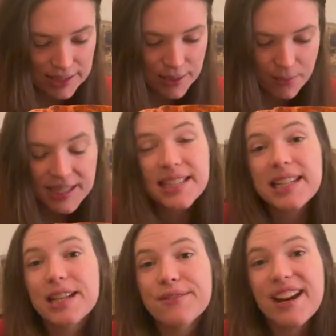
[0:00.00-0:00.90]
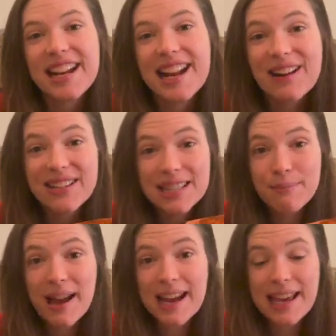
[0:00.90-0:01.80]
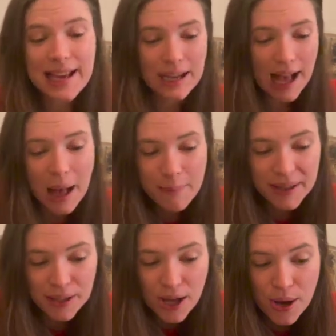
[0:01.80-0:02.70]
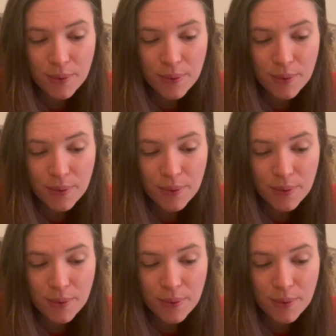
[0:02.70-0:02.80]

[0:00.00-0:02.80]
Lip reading: So what's in here right now is my Alpenglow,